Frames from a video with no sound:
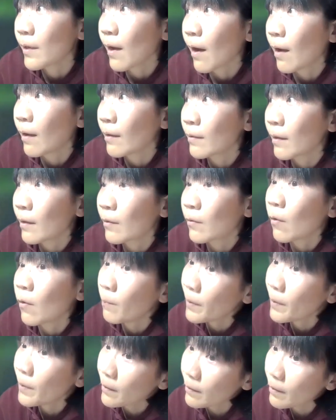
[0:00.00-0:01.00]
the
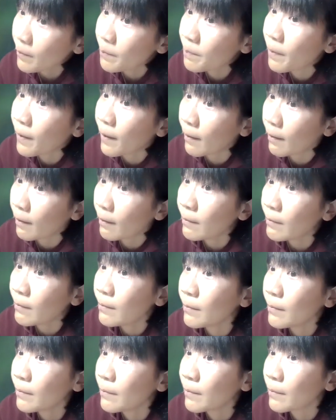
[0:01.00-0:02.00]
anti-competitive
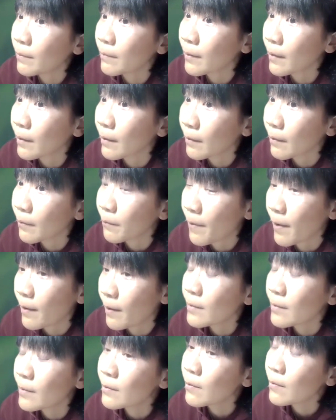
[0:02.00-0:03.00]
part from the
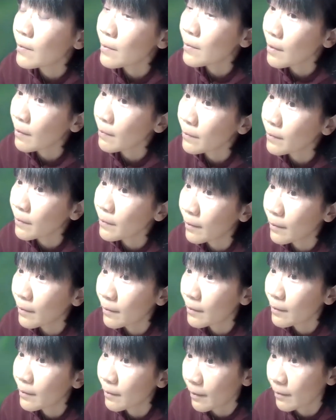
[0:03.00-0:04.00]
fairness concept,
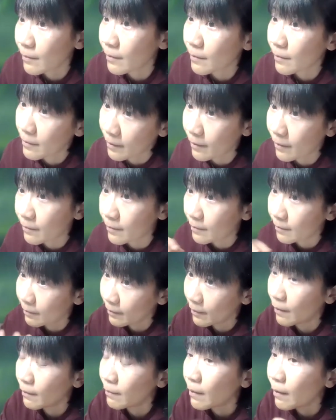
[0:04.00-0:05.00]
as a second,
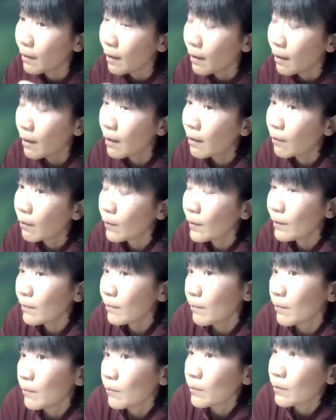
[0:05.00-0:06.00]
then what
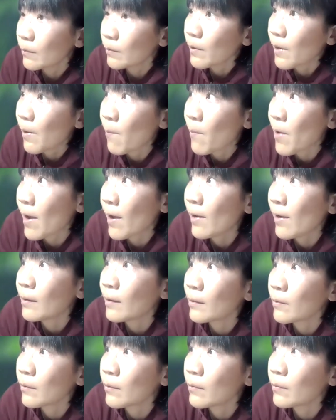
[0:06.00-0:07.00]
would
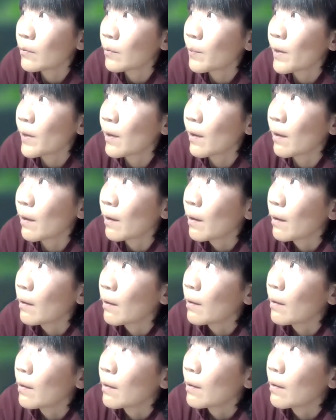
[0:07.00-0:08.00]
remain would be
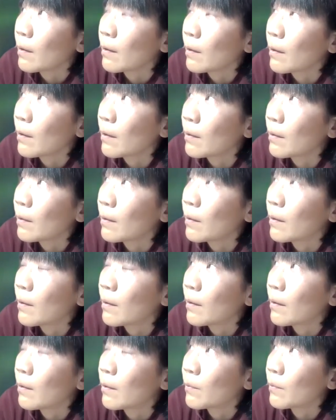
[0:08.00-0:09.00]

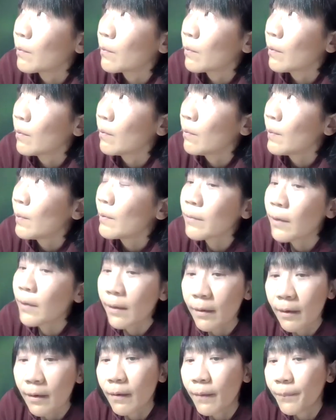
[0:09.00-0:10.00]

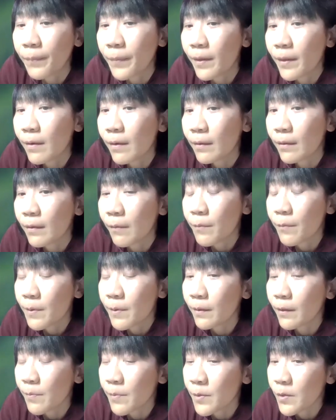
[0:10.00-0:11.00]
the
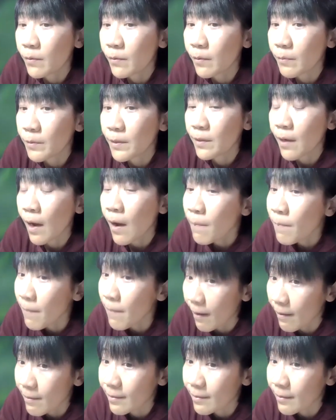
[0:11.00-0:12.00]
division of the
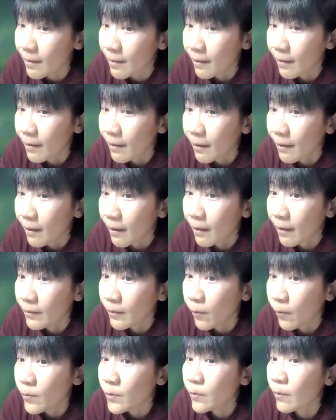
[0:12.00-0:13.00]
surplus,
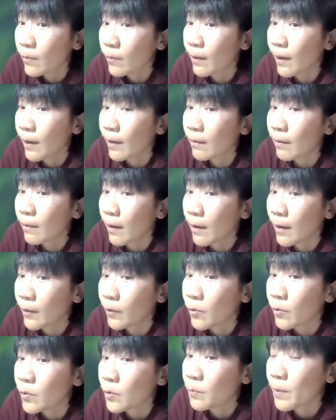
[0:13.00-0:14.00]
and also like
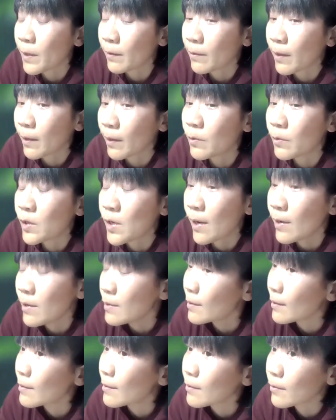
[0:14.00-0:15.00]
retrospective
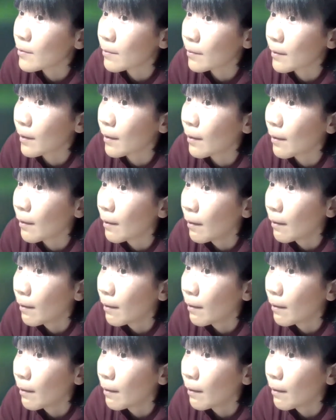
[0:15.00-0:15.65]
changes to the